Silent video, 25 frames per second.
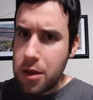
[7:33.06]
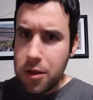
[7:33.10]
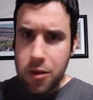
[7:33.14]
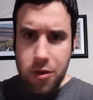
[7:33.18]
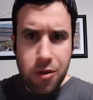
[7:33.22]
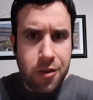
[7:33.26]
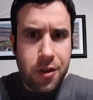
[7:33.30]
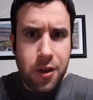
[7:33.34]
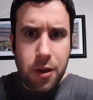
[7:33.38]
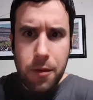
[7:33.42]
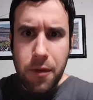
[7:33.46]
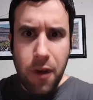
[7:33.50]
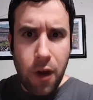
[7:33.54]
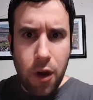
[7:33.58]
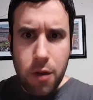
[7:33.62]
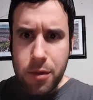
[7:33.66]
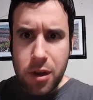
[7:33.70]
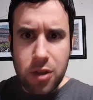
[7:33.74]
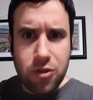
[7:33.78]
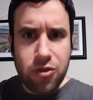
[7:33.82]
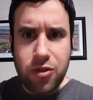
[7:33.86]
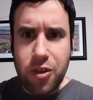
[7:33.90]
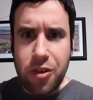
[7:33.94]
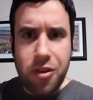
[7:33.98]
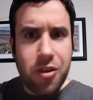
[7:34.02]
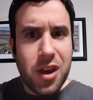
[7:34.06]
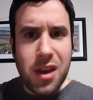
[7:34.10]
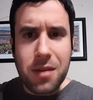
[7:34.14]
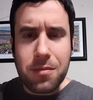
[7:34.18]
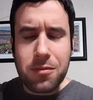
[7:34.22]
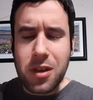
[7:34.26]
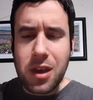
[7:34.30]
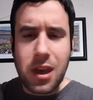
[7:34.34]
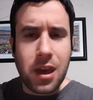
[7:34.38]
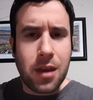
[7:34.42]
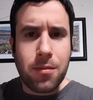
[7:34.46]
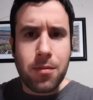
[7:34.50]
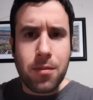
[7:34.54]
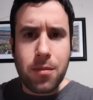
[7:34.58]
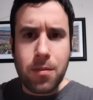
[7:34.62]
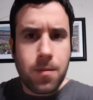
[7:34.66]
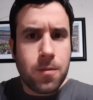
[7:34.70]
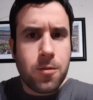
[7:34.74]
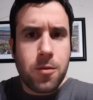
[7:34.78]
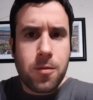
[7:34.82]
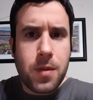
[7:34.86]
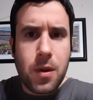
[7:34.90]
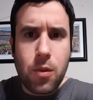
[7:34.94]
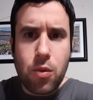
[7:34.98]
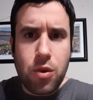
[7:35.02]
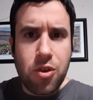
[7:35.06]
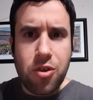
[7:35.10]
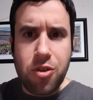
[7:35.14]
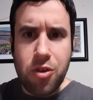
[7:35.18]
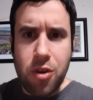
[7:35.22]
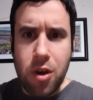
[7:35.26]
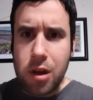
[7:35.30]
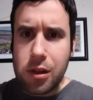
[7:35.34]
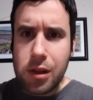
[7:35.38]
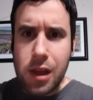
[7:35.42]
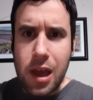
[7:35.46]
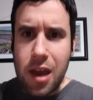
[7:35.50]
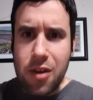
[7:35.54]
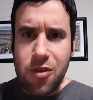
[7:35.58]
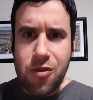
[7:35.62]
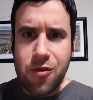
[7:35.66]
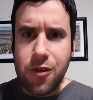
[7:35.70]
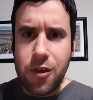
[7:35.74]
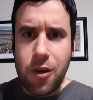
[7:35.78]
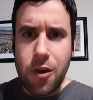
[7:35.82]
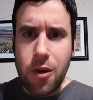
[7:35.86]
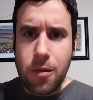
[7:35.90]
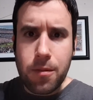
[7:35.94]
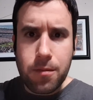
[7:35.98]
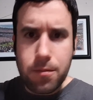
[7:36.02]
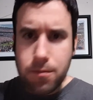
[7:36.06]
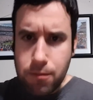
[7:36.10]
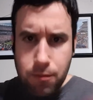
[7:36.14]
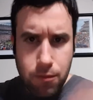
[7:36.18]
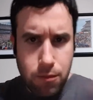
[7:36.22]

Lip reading: Still very much the same teams that we saw last year.